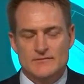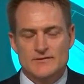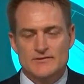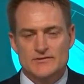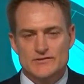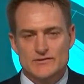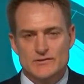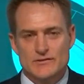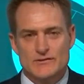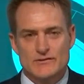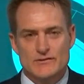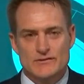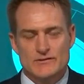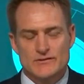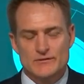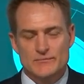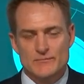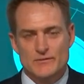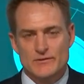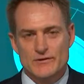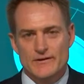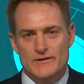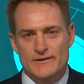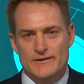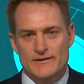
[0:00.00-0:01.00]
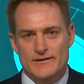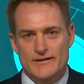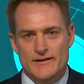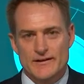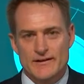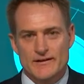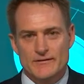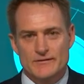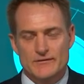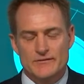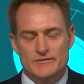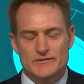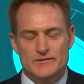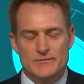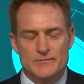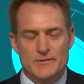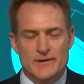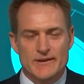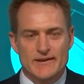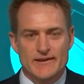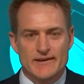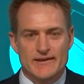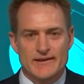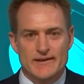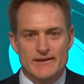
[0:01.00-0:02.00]
Sure. Good morning. Good to
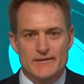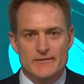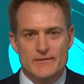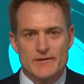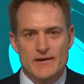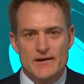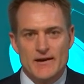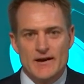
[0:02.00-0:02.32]
be here.